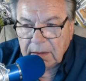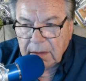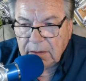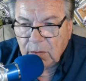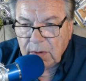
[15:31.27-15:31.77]

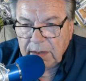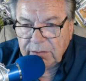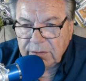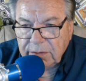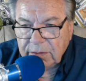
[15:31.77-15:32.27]

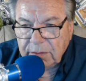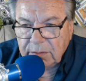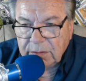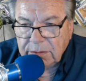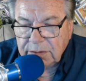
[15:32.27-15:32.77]
Otherwise,
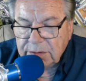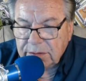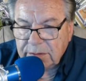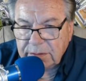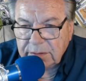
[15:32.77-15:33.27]
you were
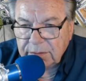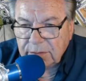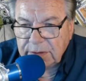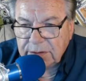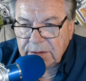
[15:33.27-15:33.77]
just
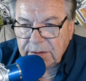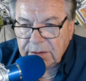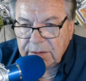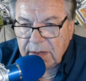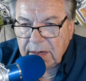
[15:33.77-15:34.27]

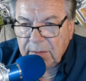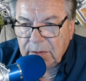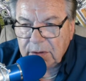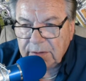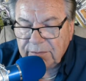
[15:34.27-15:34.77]
wasting your
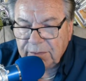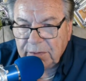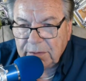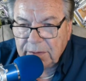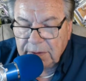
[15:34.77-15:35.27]
time looking
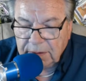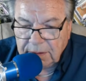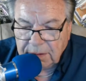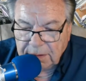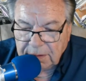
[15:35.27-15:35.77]
for
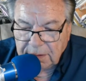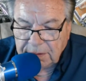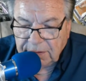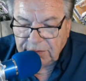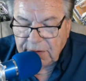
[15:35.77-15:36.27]

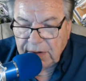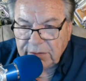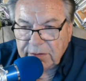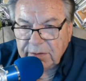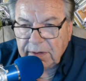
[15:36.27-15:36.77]
a
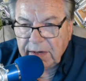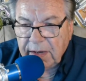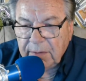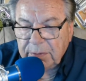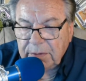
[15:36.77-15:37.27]
disaster to
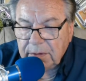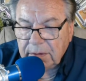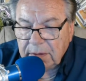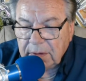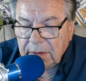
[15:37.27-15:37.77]
happen.
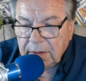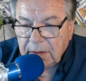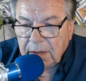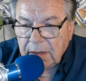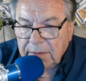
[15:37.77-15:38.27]

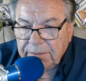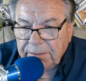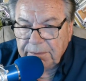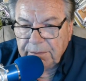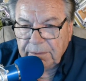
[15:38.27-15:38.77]
A
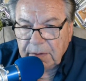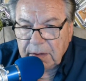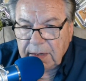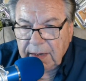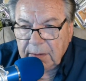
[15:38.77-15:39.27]

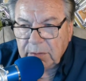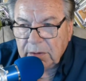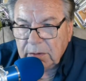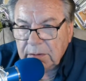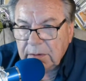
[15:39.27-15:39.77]

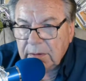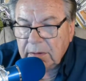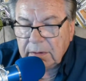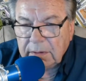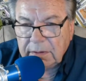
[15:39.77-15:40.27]
cammer,
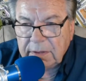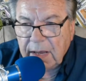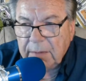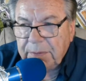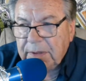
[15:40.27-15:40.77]
the
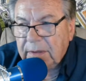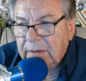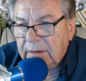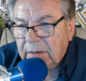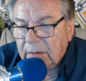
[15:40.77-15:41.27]
top
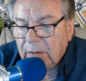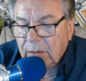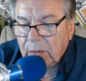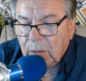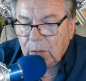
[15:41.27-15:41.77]
end,
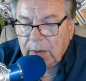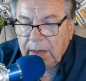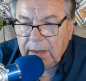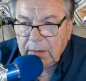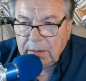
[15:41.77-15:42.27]

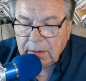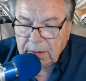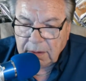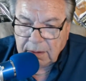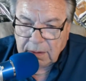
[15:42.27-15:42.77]
way
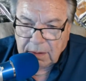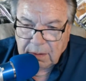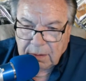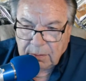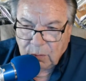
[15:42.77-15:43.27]

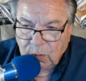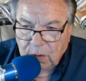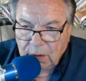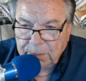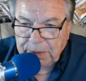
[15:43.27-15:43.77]

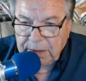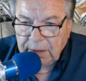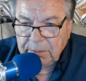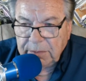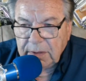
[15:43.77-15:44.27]
more
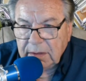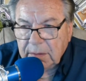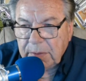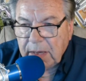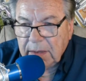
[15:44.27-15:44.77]
RPM than
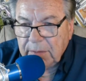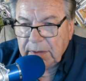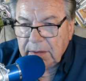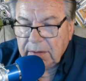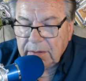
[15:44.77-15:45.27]
the bottom
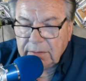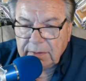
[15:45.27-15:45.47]
end.